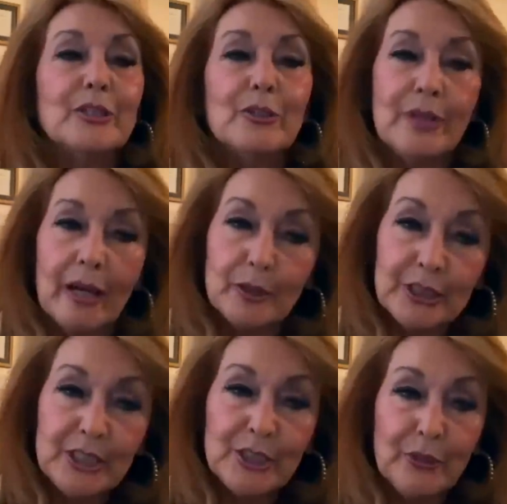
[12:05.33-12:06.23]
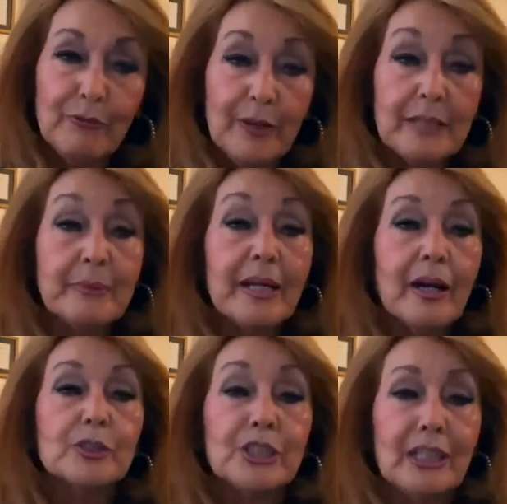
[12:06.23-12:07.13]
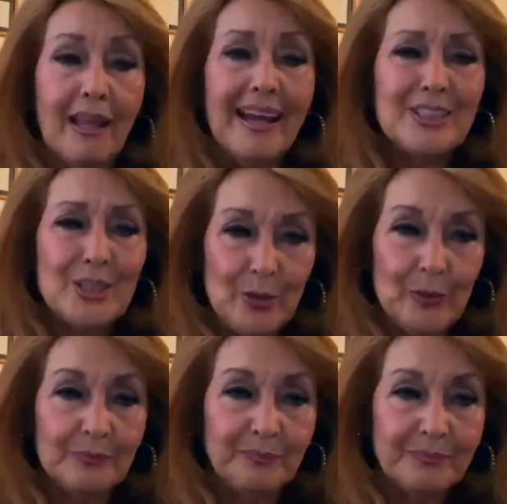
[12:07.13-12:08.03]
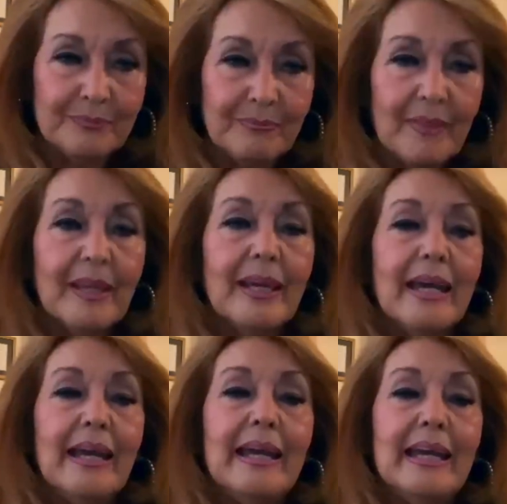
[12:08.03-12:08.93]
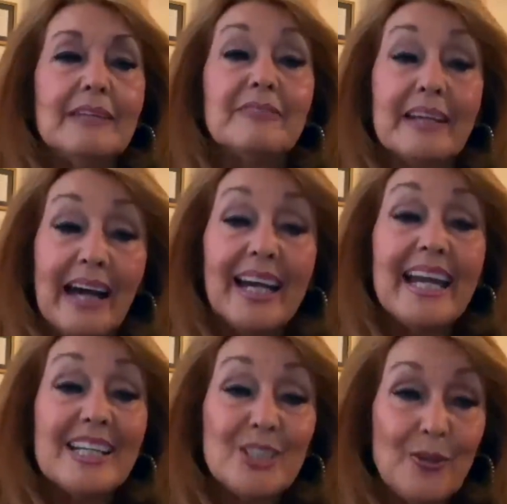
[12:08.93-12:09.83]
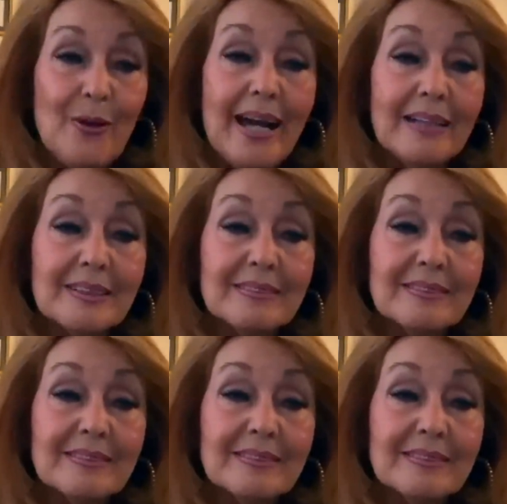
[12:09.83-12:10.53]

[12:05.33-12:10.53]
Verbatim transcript: you know she's your friend because she likes you. And if a guy asks you out,